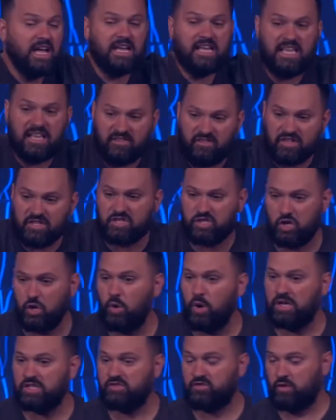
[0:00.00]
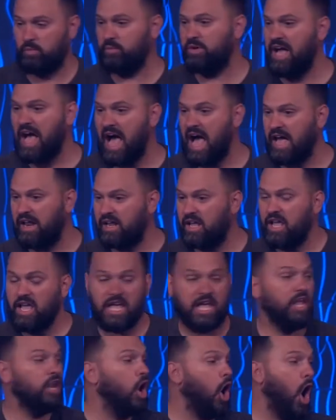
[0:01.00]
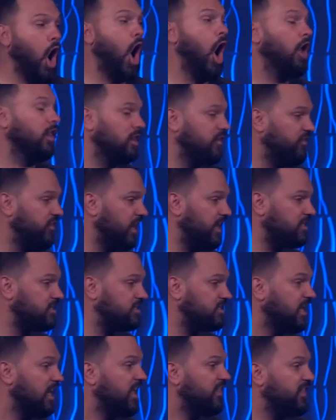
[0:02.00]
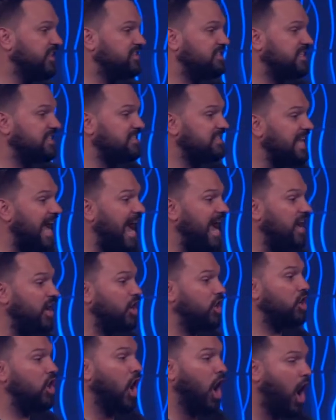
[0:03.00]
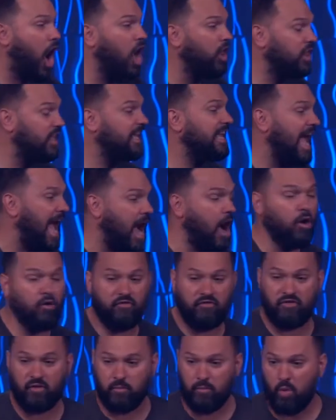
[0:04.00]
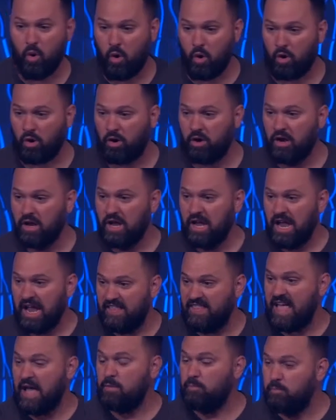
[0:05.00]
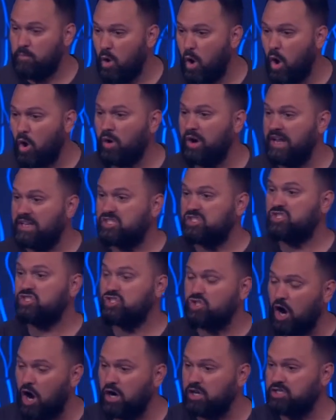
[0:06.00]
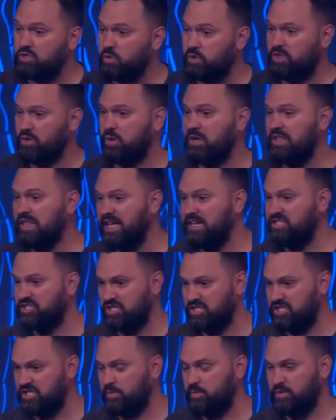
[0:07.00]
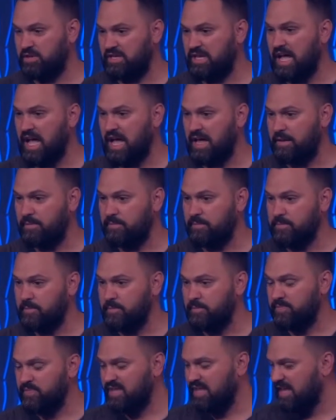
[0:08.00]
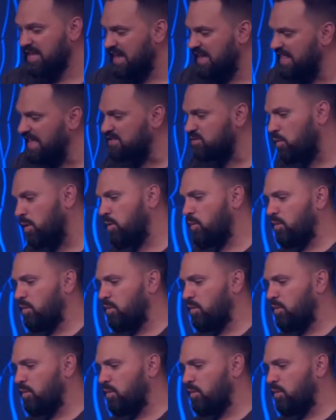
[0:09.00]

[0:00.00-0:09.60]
given to us from God, in all of us. This desire calling out for more. And that more starts with a relationship with God. And that's what we